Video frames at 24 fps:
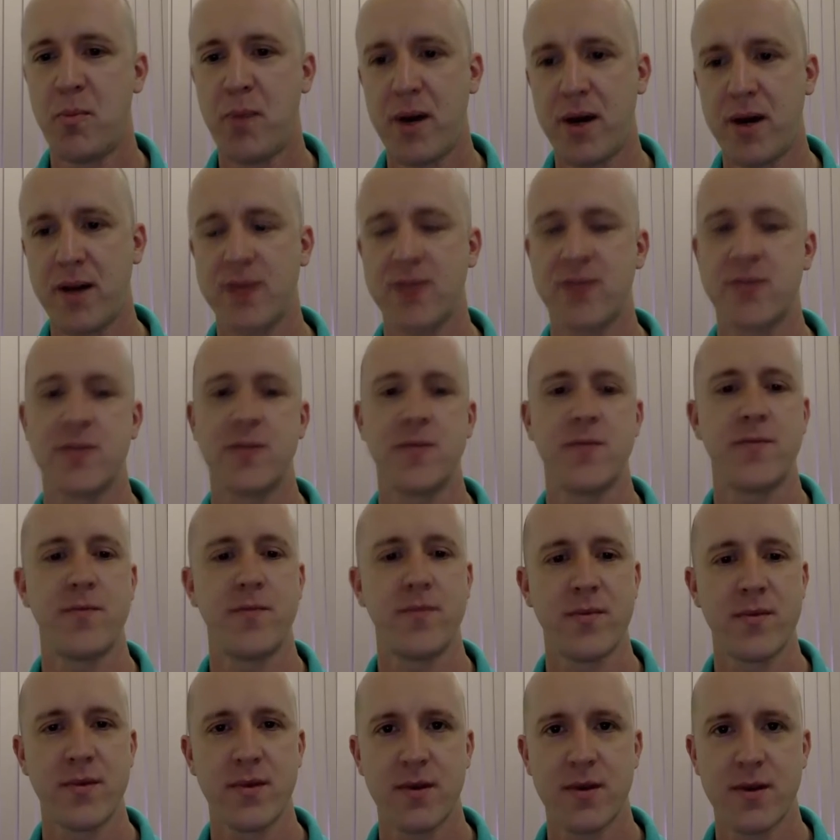But
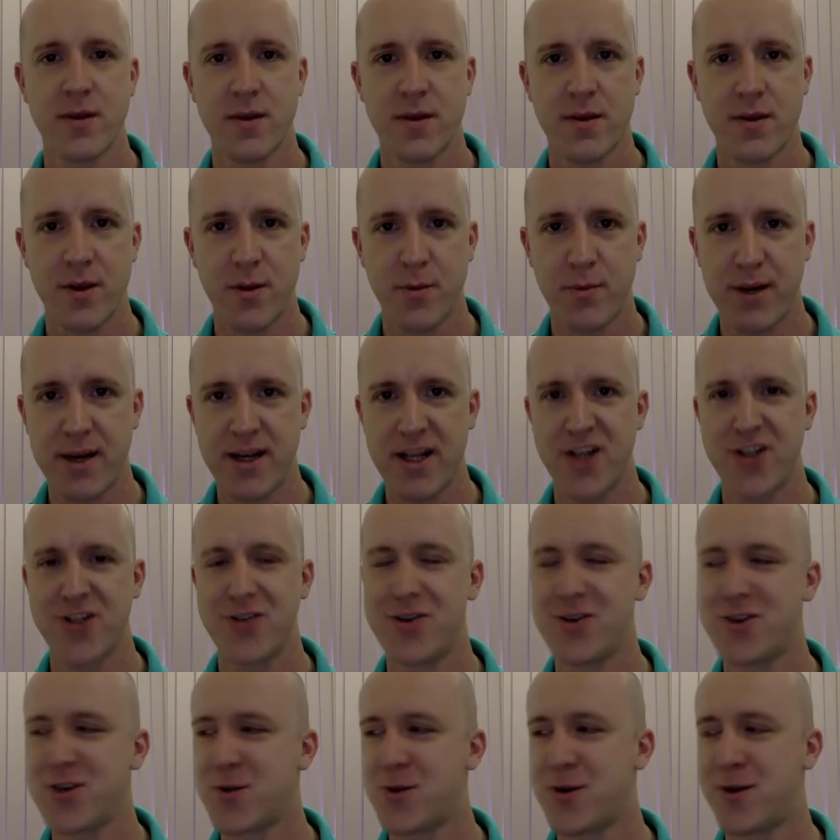the
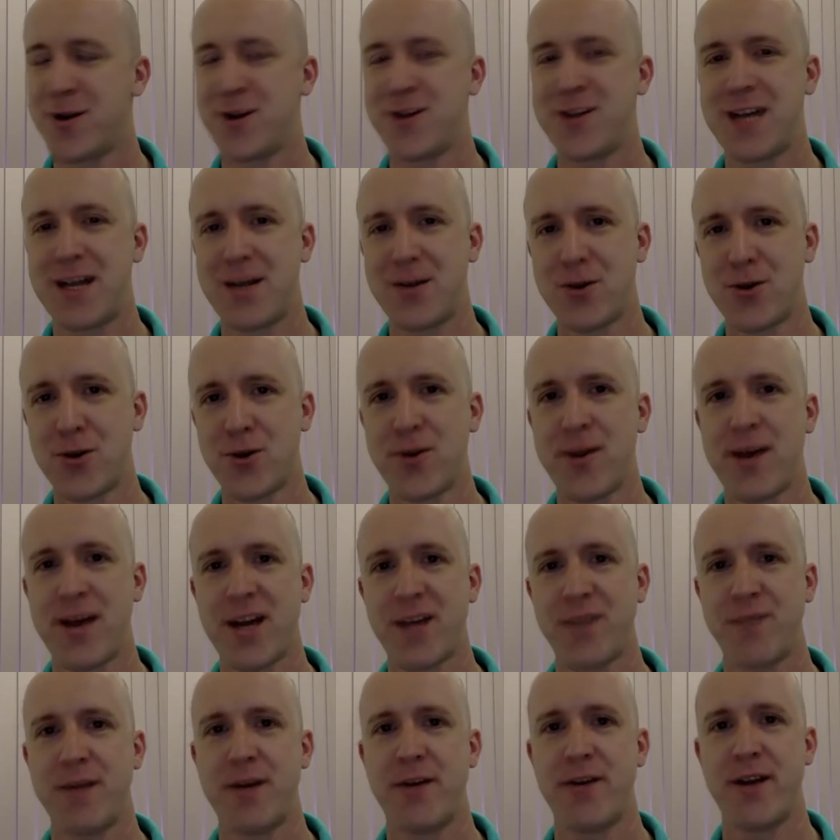practitioner is the one who's had all the
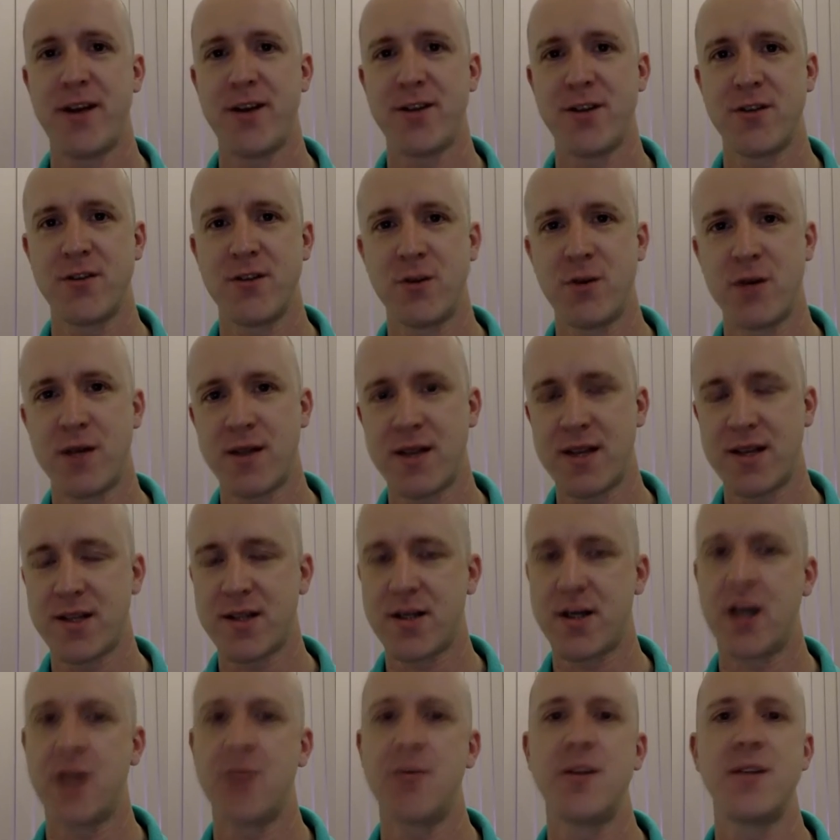experience of doing this
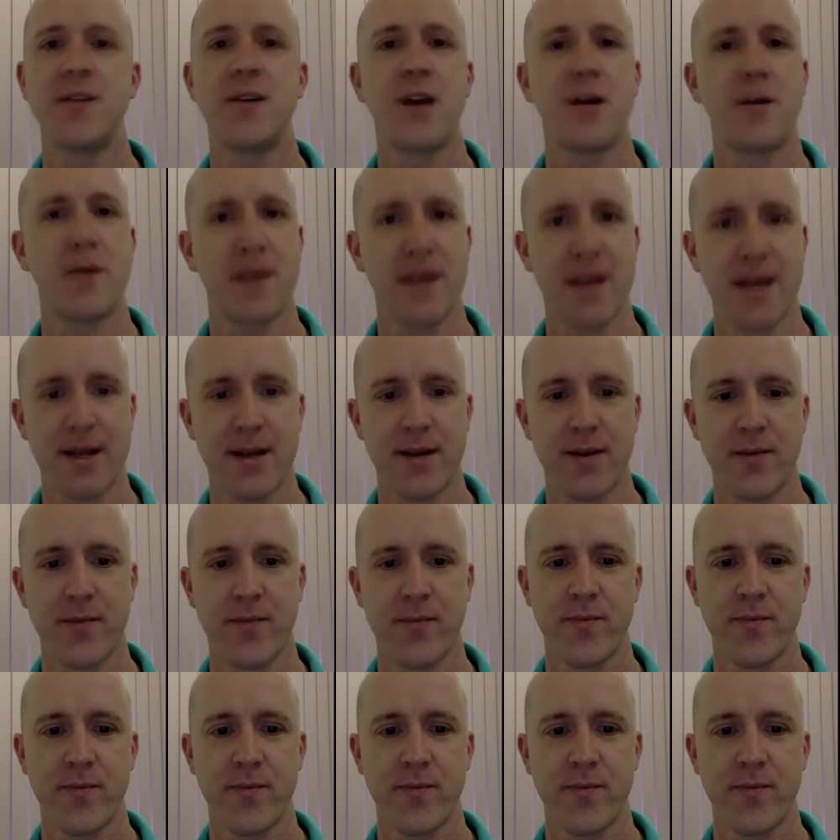time and time again.